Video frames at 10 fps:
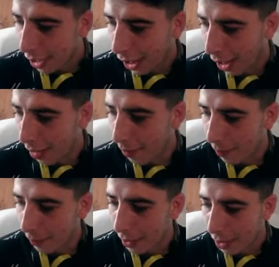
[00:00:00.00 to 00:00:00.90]

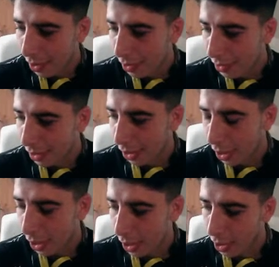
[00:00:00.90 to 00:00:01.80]

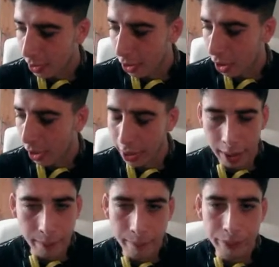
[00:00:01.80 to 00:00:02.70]
They are not
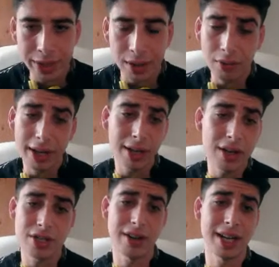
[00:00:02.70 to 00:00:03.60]
they're not
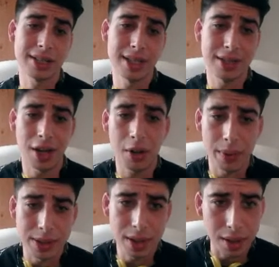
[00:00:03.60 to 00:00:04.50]
recognizing their NXT
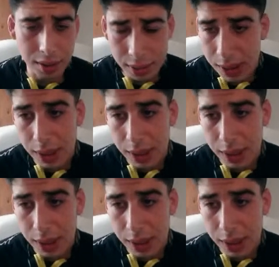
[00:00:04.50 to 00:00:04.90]
title wins either.